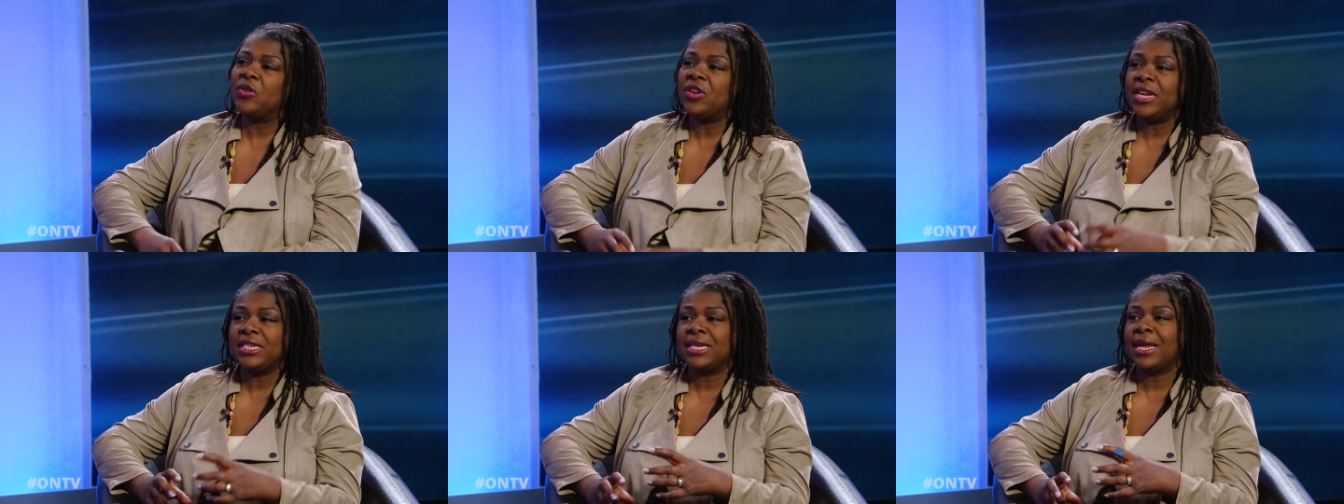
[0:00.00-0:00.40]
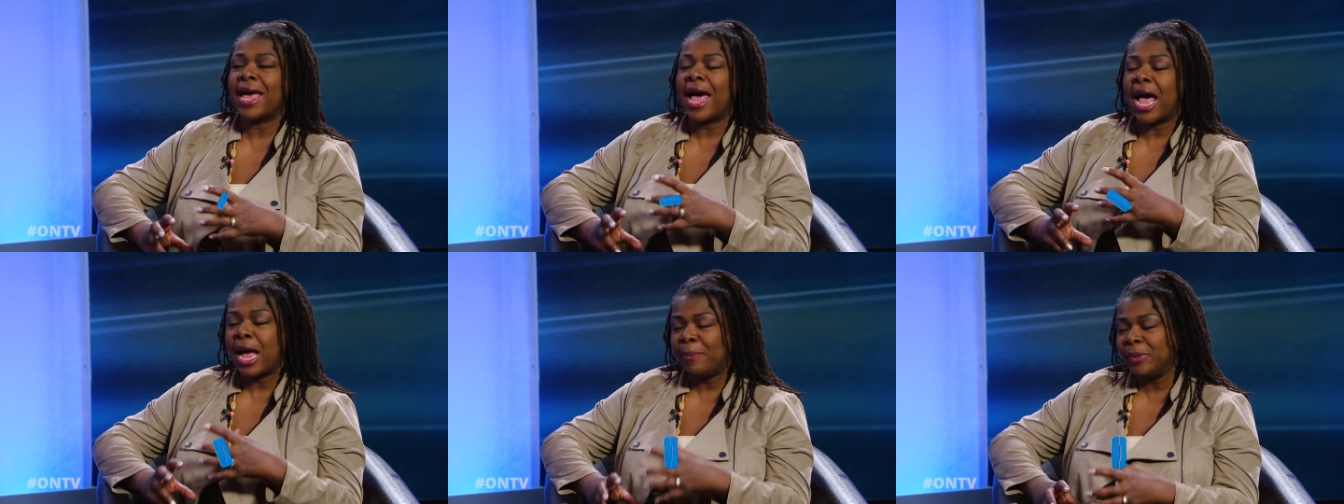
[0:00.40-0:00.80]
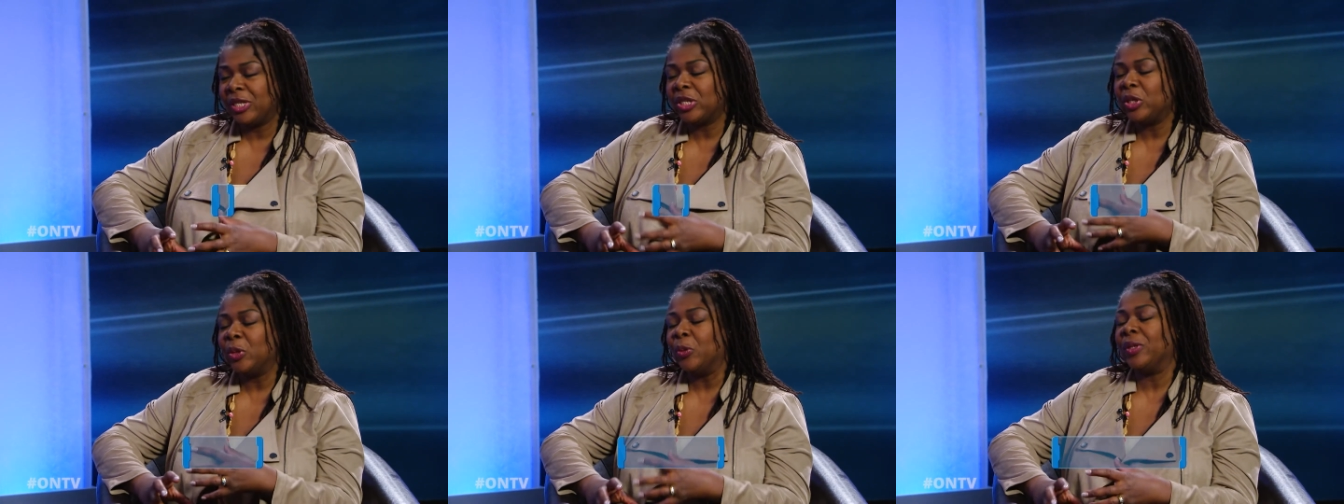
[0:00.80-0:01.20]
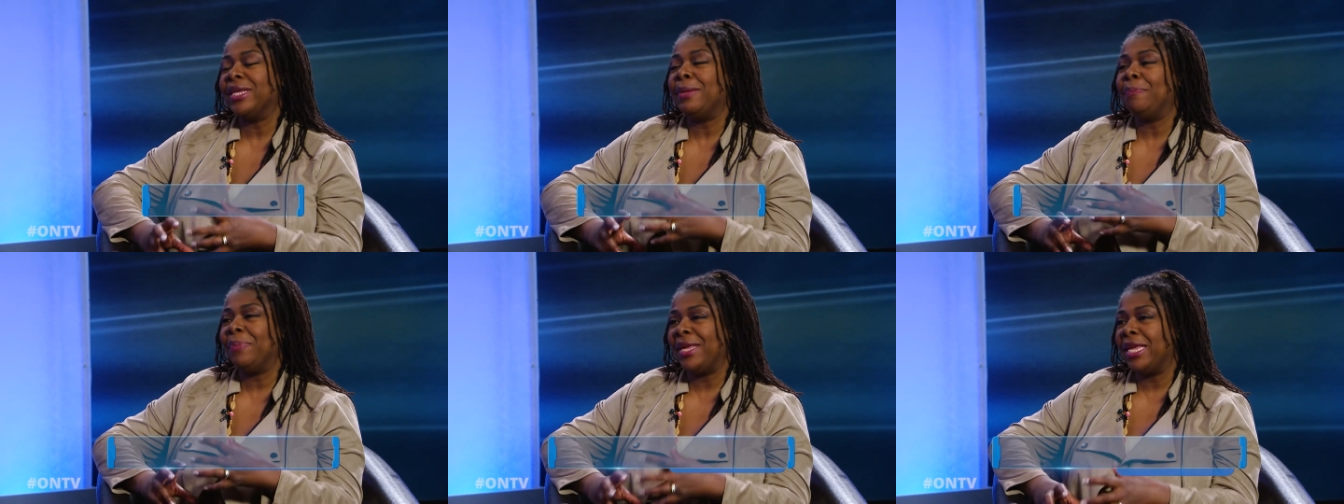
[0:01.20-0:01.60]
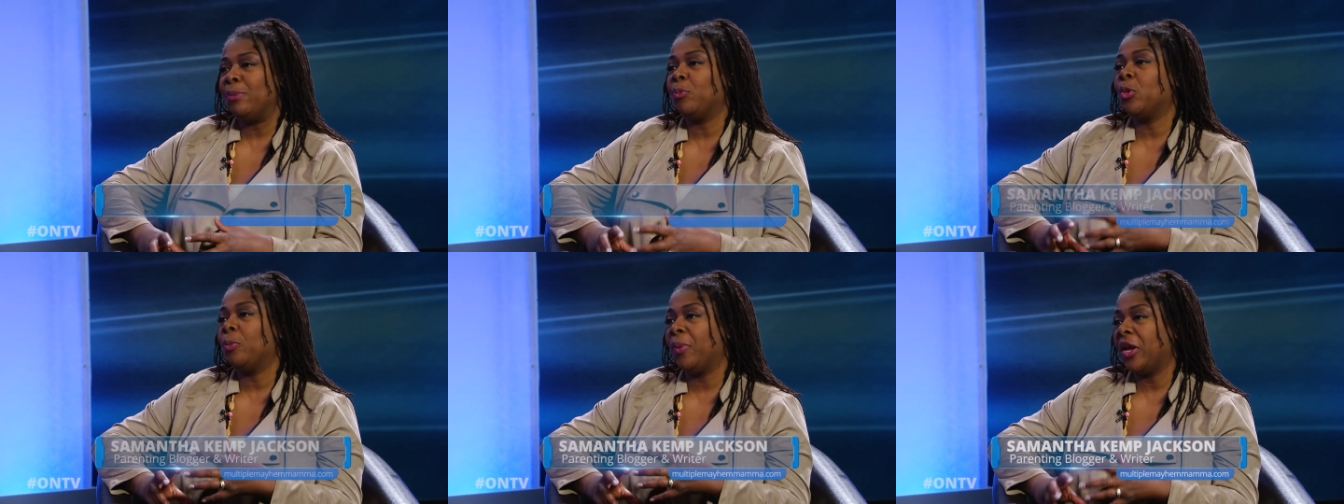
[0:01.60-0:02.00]
you need to absolutely be
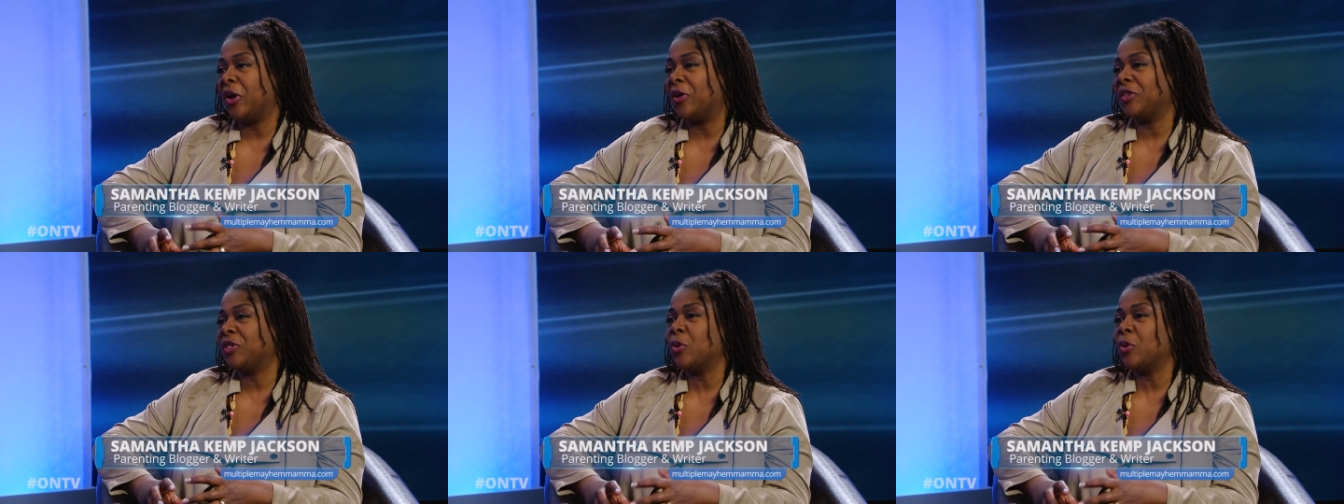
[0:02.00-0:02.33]
prepared.